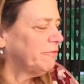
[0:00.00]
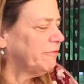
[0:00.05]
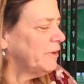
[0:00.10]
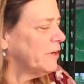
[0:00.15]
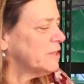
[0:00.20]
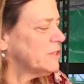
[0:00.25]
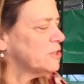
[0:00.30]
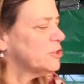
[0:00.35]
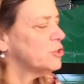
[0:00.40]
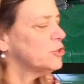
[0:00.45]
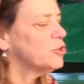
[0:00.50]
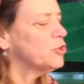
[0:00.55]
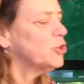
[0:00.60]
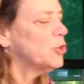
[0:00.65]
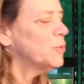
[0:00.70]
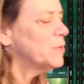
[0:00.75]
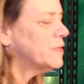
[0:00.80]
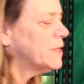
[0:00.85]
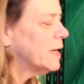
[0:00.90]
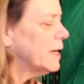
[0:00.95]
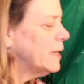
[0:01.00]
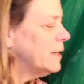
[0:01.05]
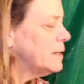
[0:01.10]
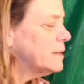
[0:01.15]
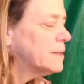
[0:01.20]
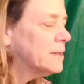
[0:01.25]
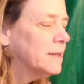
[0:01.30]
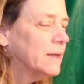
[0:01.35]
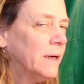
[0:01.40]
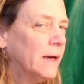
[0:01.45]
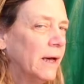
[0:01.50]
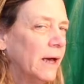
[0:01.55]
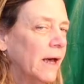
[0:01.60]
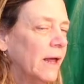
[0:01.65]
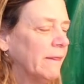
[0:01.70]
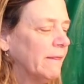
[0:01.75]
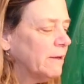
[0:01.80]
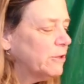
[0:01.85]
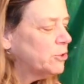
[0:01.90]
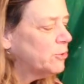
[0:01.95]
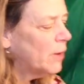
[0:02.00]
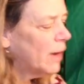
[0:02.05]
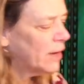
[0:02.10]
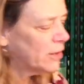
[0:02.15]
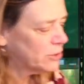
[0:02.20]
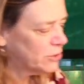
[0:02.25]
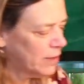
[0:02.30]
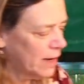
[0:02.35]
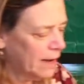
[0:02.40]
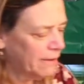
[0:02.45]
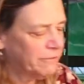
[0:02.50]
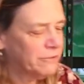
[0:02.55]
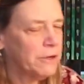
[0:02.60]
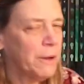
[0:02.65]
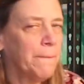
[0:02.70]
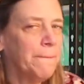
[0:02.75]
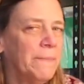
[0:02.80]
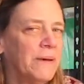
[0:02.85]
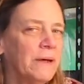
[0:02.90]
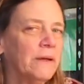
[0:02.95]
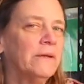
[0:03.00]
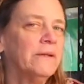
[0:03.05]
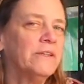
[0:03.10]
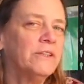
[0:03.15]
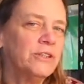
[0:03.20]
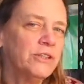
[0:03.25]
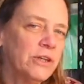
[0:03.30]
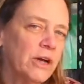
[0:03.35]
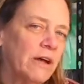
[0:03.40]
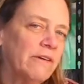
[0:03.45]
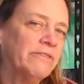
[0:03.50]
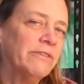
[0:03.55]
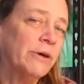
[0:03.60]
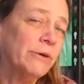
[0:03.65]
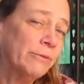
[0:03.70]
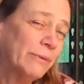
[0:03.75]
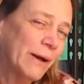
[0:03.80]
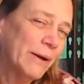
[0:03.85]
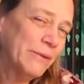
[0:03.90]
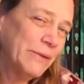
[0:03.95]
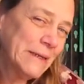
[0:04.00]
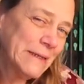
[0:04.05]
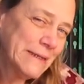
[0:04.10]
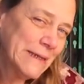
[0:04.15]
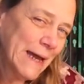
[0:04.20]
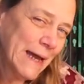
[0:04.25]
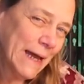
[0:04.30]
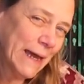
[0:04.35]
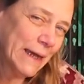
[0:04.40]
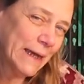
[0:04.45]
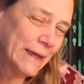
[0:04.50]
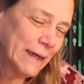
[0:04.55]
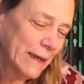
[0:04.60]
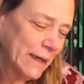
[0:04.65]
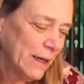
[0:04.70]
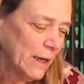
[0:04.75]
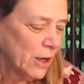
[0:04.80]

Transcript: fits so tight that you actually have to build the shelf around the tank.